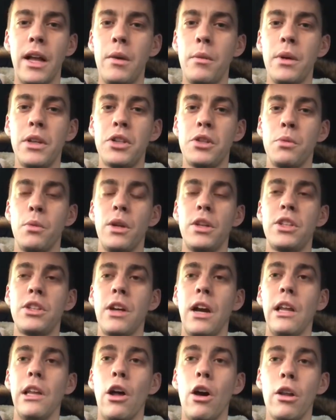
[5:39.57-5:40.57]
which
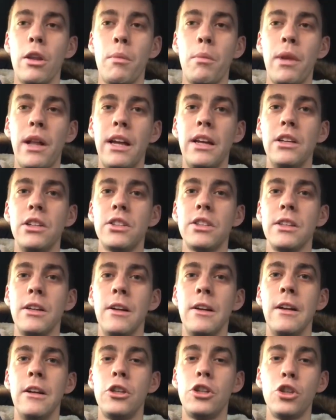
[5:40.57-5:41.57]
a lot of the players
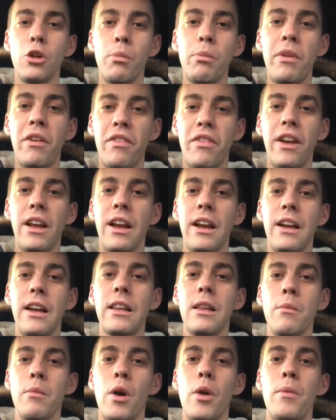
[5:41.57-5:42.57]
should be feeling at
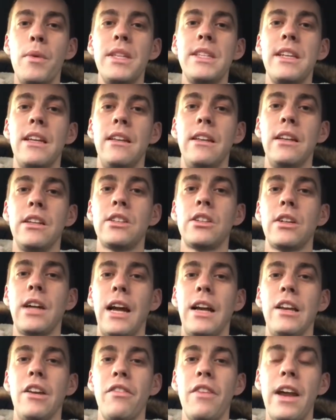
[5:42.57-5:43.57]
the moment in this
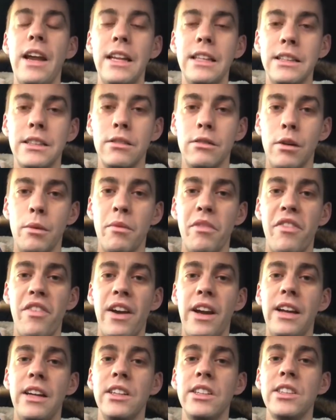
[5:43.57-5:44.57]
kind of interim
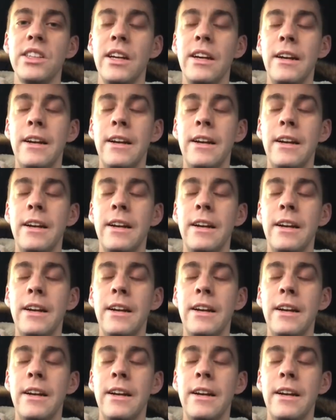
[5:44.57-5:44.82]
phase.